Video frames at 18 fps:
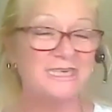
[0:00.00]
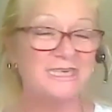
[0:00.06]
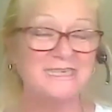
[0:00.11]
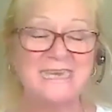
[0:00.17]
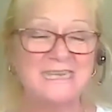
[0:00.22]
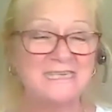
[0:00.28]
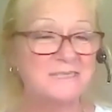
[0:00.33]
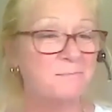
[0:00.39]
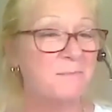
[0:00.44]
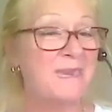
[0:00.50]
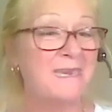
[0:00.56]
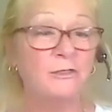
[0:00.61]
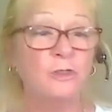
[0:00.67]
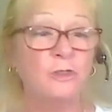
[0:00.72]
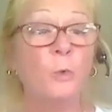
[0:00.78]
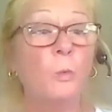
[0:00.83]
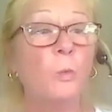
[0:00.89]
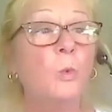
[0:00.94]
it just has
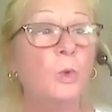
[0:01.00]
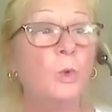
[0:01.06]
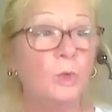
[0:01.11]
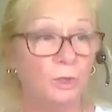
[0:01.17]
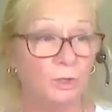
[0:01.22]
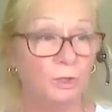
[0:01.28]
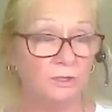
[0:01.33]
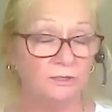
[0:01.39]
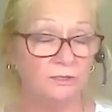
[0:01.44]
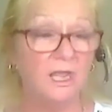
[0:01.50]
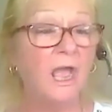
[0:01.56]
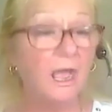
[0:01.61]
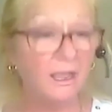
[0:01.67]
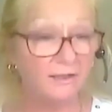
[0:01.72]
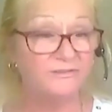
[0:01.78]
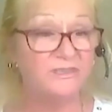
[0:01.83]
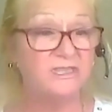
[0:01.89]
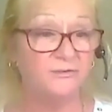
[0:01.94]
made the
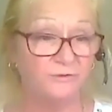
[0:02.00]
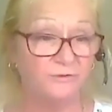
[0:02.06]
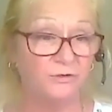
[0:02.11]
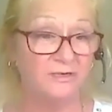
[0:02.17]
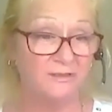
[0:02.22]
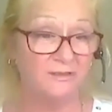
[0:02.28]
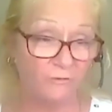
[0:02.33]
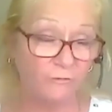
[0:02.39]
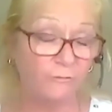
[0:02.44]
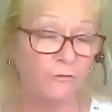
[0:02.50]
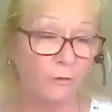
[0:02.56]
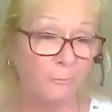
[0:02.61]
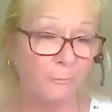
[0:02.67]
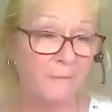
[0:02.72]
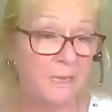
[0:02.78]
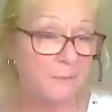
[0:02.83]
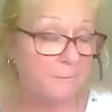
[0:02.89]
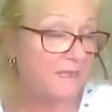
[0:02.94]
world of difference
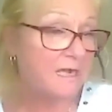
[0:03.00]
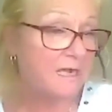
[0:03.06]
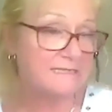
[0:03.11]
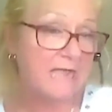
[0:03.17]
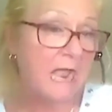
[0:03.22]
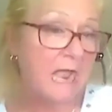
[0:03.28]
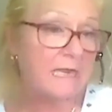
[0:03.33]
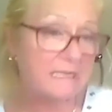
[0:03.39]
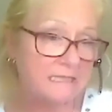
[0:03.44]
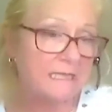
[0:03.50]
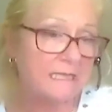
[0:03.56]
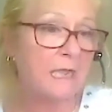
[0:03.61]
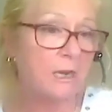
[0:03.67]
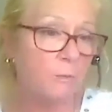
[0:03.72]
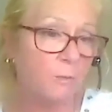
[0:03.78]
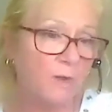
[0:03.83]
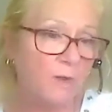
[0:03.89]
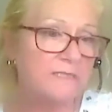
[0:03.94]
for me because
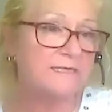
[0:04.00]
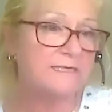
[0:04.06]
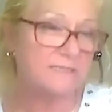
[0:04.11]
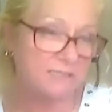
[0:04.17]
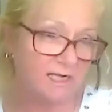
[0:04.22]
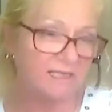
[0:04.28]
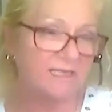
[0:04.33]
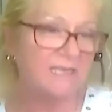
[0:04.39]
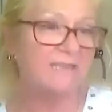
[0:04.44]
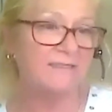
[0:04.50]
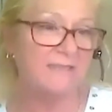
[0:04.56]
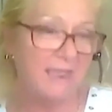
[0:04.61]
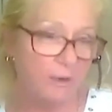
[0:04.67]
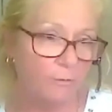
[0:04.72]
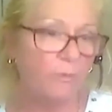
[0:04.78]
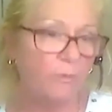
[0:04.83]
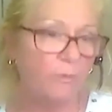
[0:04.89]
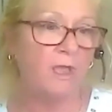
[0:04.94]
I think I was stuck
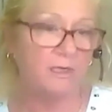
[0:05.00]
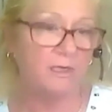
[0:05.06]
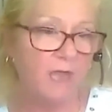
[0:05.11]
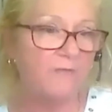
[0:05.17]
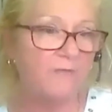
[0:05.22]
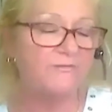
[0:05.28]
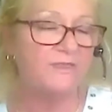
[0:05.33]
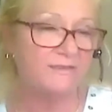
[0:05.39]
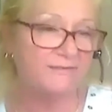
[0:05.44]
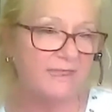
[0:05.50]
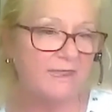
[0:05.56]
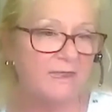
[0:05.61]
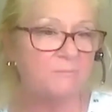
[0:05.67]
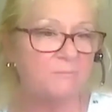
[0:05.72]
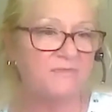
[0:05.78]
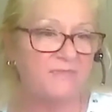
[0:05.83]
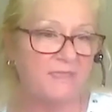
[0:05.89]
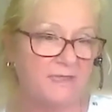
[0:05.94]
in that rut of
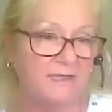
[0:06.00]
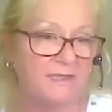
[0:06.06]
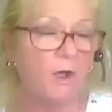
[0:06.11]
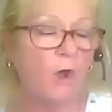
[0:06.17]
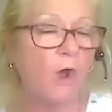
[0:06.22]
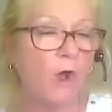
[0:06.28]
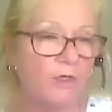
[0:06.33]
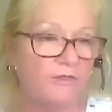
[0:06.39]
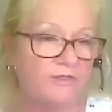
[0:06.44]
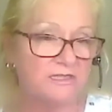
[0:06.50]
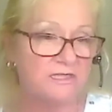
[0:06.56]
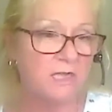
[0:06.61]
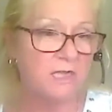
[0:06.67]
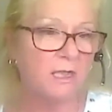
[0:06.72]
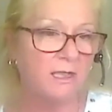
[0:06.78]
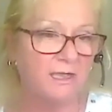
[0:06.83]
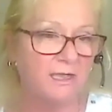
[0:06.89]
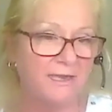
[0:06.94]
the same thing
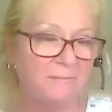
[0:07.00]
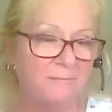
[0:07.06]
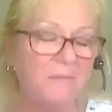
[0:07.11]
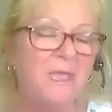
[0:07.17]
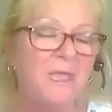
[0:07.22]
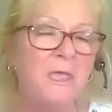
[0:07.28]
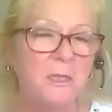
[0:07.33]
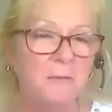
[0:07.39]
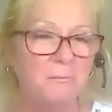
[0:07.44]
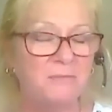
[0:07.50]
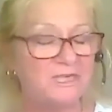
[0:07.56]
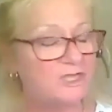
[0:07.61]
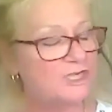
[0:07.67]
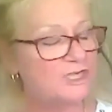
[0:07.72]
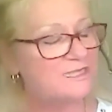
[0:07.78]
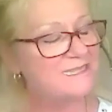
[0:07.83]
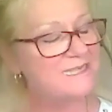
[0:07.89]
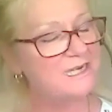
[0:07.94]
all the time.
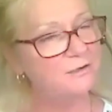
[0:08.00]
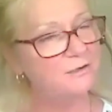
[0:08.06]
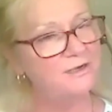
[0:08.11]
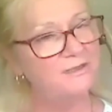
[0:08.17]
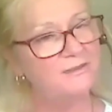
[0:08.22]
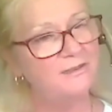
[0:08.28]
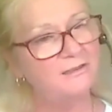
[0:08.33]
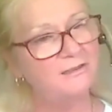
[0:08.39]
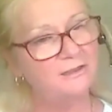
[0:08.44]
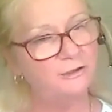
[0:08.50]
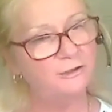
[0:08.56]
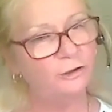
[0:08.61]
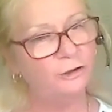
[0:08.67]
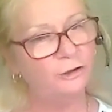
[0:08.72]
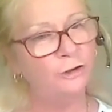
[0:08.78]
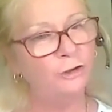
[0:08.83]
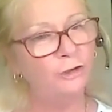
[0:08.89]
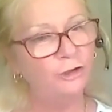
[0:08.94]
But just hearing the
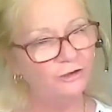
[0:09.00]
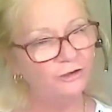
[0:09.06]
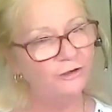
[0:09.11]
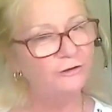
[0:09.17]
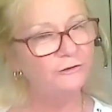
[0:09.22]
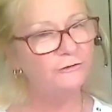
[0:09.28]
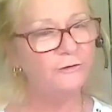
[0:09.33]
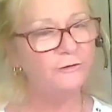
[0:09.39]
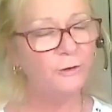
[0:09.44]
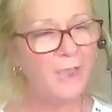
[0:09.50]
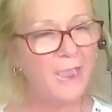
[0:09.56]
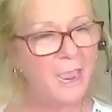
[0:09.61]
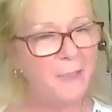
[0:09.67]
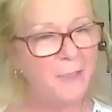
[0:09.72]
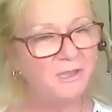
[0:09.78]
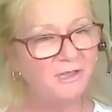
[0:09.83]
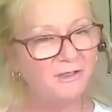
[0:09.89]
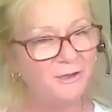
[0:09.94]
little
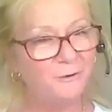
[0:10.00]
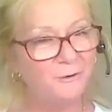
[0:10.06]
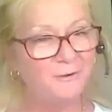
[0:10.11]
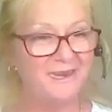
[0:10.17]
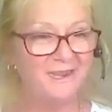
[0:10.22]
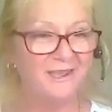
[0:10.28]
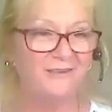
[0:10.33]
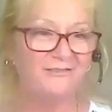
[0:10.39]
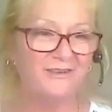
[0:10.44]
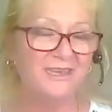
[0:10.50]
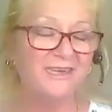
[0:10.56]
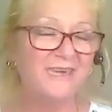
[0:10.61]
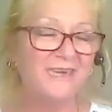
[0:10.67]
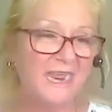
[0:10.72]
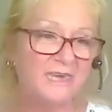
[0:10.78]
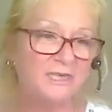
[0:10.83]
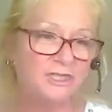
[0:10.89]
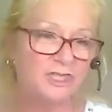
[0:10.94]
vocabulary
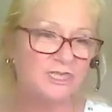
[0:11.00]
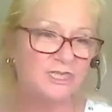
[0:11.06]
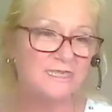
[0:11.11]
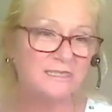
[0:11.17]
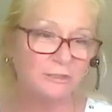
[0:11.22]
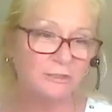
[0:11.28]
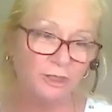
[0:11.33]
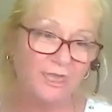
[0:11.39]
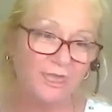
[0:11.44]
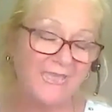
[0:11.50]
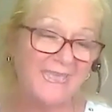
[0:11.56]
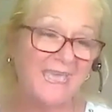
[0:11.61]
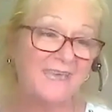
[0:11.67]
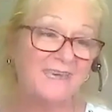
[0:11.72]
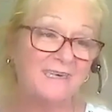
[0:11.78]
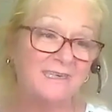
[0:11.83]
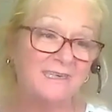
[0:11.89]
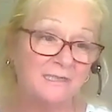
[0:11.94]
of it and just
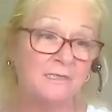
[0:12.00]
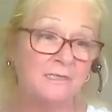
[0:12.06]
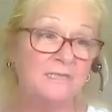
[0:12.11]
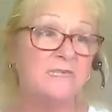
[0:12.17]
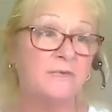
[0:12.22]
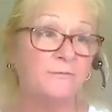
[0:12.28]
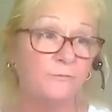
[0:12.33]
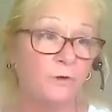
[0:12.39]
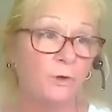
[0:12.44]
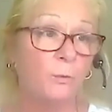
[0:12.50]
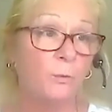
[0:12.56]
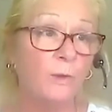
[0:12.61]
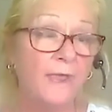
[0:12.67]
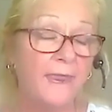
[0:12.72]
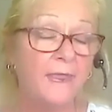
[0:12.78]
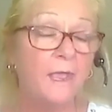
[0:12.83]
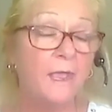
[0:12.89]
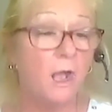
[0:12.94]
looking at it in a
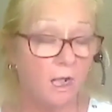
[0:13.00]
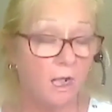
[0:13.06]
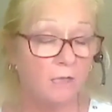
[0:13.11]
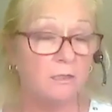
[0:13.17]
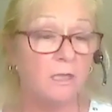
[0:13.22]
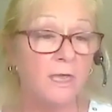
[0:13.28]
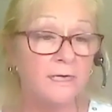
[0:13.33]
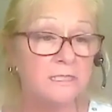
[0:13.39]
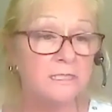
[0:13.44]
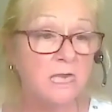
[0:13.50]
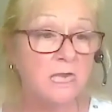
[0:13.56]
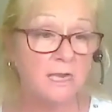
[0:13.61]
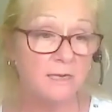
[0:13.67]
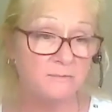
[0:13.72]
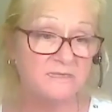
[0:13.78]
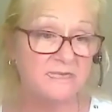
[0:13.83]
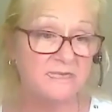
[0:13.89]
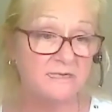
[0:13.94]
different way. A
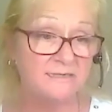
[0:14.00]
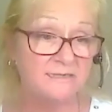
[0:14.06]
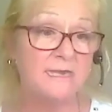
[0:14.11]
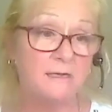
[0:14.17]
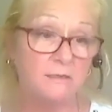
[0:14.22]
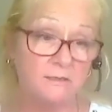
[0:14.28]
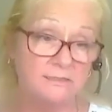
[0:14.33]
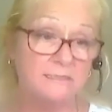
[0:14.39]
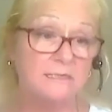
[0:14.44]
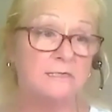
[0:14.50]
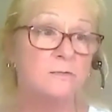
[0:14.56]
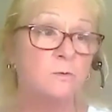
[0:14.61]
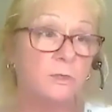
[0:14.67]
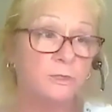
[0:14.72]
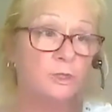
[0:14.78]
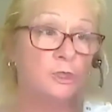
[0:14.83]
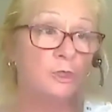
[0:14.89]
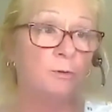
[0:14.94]
lot of times in sales
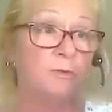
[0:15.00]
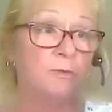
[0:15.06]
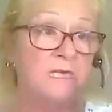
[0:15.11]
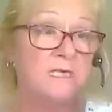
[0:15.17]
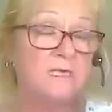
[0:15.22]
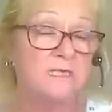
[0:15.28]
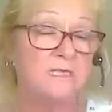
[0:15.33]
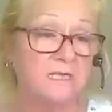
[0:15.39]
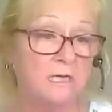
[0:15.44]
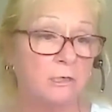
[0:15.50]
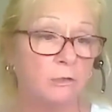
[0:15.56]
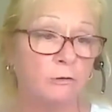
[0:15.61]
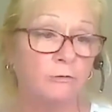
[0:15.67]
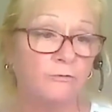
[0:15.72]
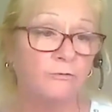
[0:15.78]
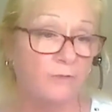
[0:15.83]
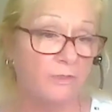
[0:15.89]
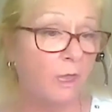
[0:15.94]
is what you need
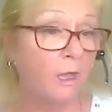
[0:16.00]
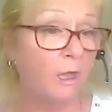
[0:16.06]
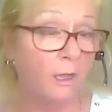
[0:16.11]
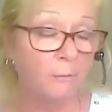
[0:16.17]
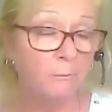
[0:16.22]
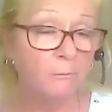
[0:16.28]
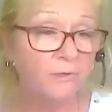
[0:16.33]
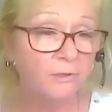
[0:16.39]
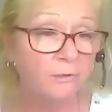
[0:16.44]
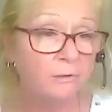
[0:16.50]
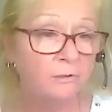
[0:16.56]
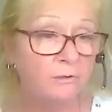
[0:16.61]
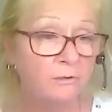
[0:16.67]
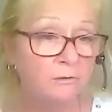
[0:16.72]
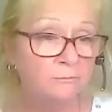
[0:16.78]
to get over the hump.